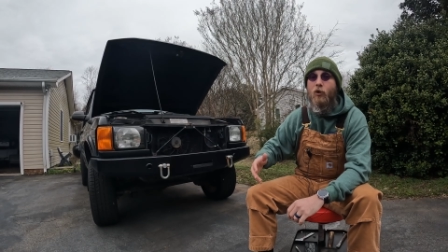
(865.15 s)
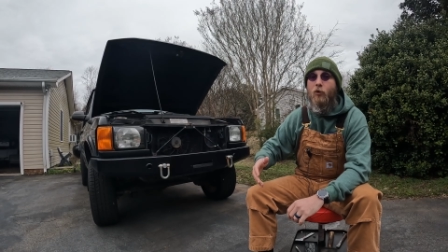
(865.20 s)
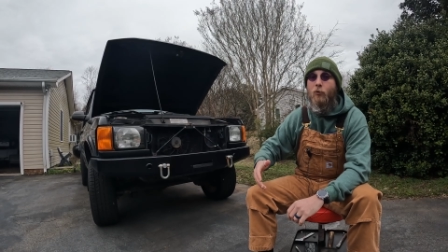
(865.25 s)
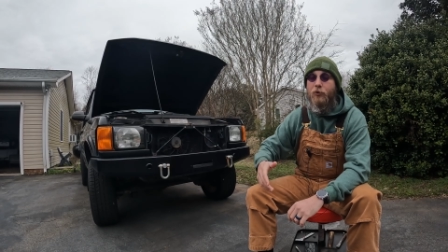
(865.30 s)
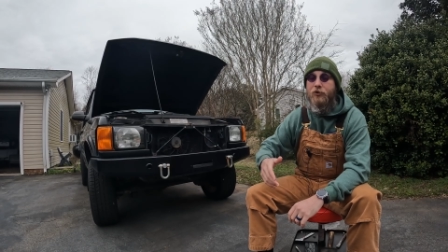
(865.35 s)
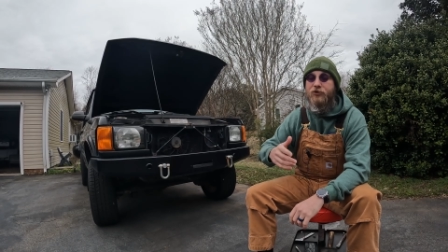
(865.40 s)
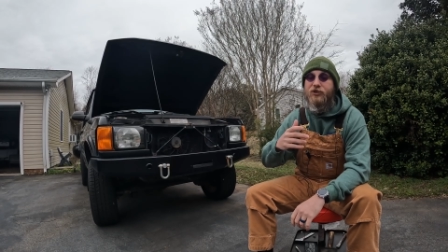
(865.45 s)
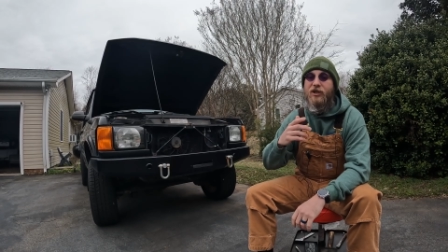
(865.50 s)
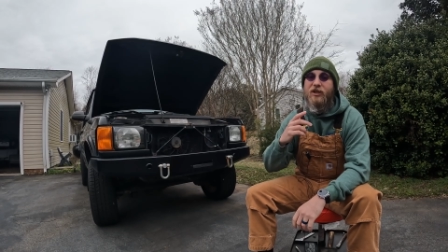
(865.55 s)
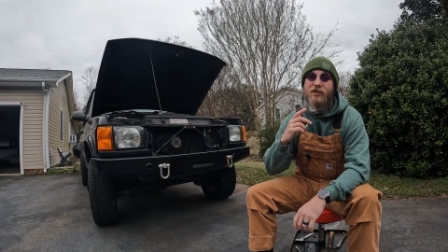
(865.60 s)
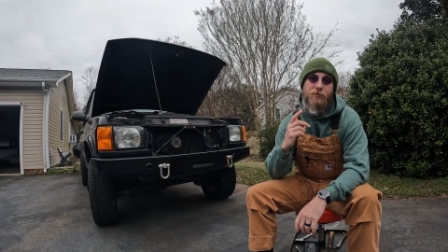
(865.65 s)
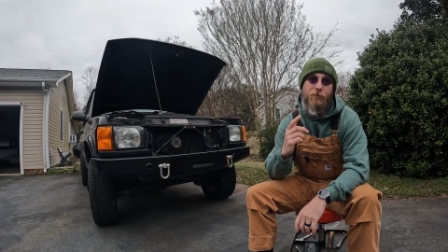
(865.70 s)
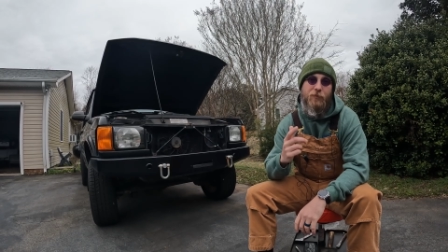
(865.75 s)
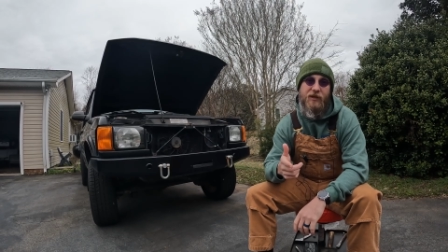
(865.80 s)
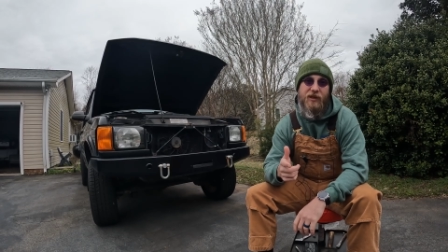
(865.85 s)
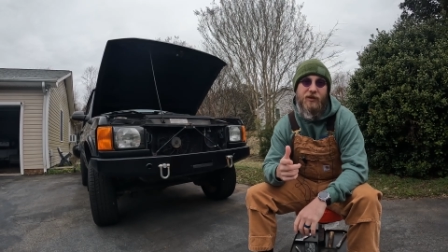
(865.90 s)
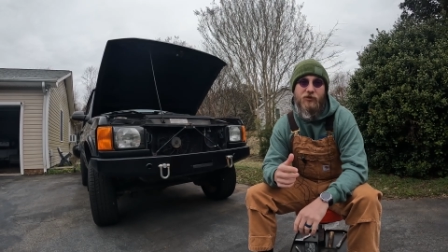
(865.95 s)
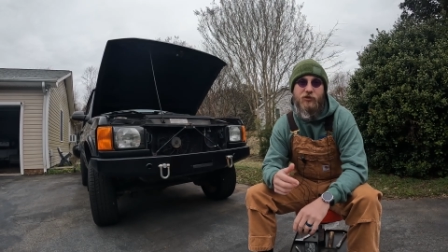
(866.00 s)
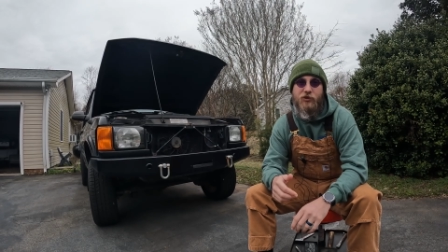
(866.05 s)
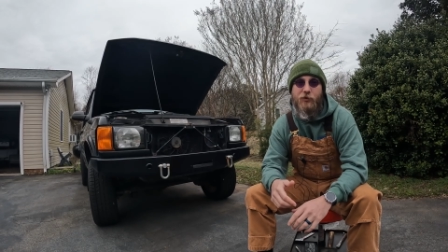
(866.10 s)
which gets
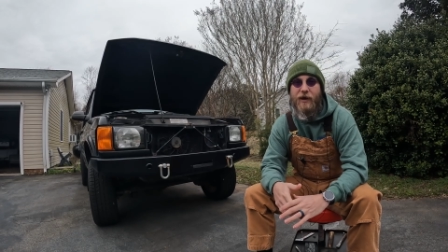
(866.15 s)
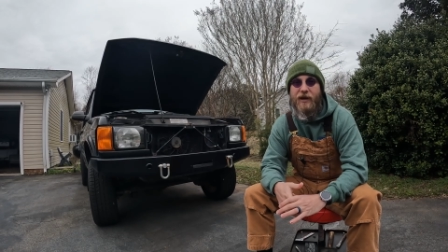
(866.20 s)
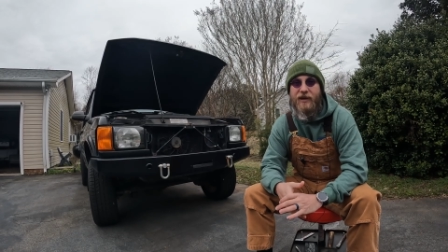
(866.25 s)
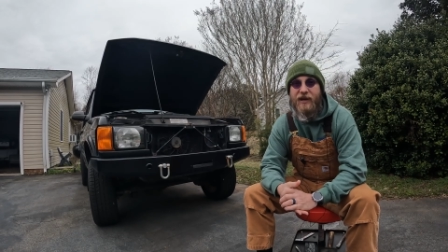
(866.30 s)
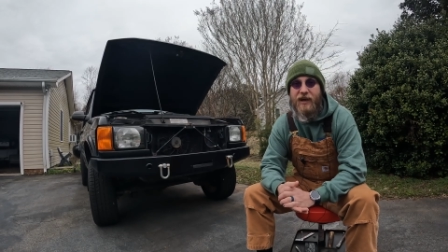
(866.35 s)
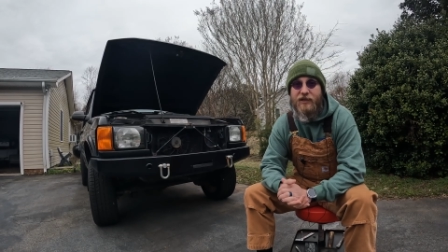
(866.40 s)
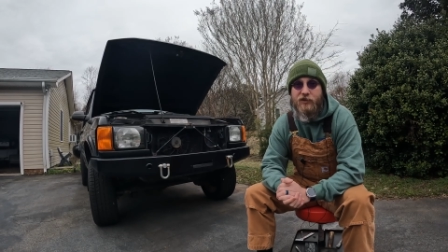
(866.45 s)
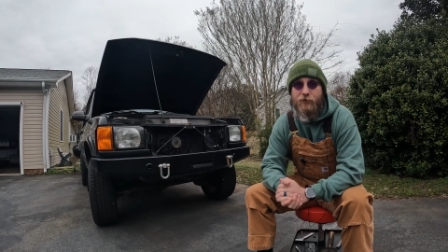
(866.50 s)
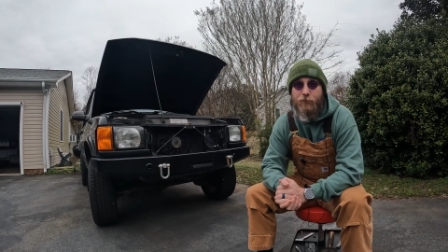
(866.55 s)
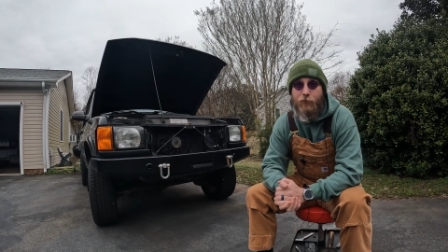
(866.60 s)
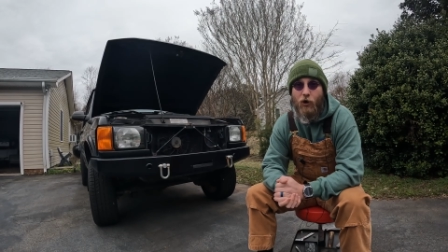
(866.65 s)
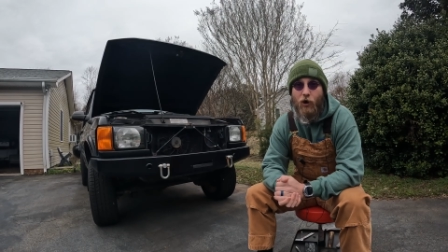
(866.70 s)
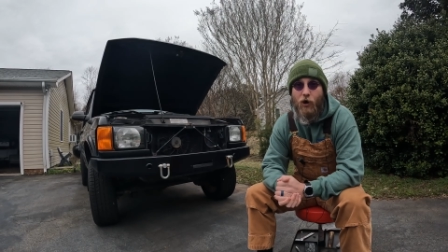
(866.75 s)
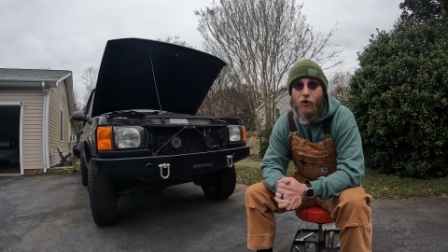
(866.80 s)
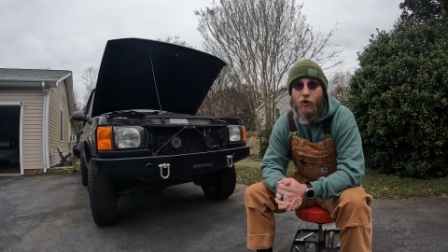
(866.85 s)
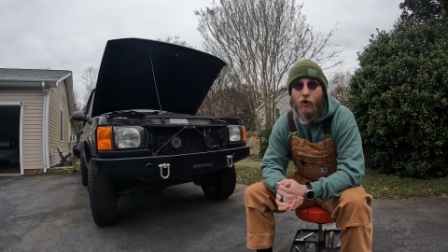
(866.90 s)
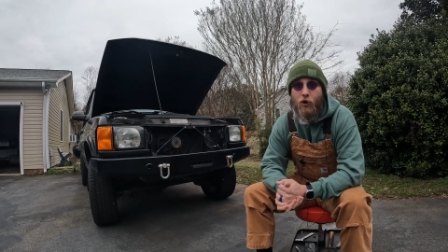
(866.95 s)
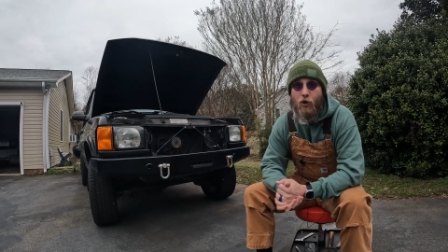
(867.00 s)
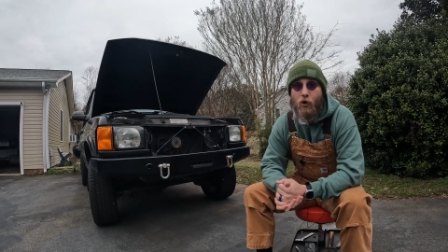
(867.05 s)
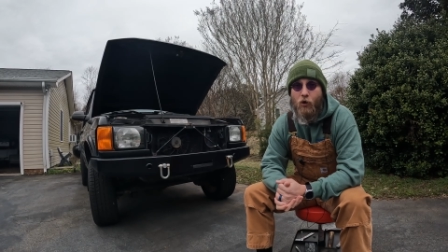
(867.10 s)
me into my next
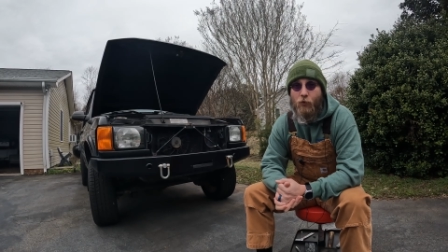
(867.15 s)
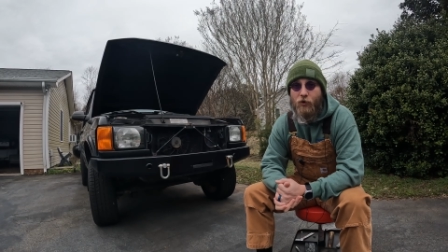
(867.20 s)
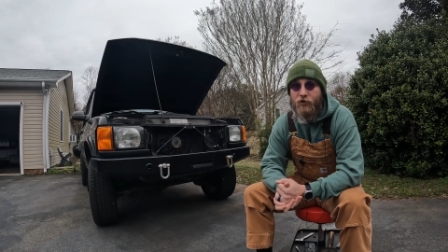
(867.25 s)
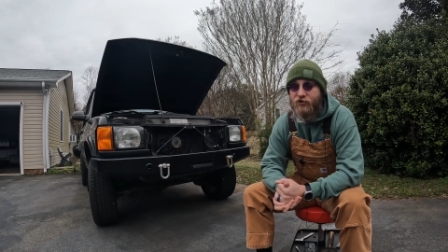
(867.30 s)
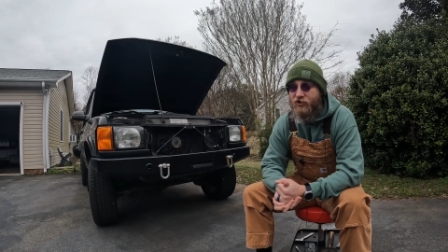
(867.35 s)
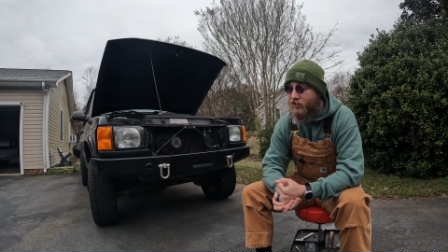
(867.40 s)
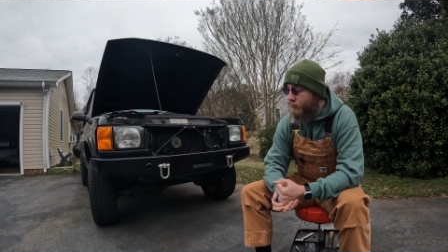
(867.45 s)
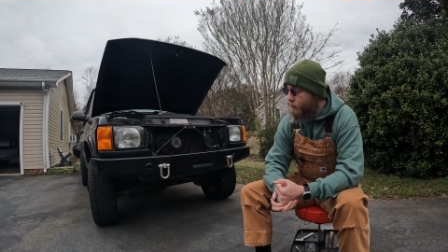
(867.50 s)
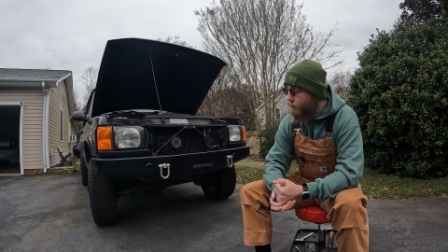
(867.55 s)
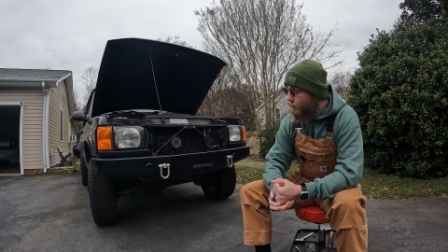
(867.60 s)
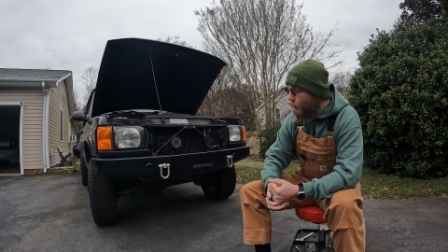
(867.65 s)
part, which is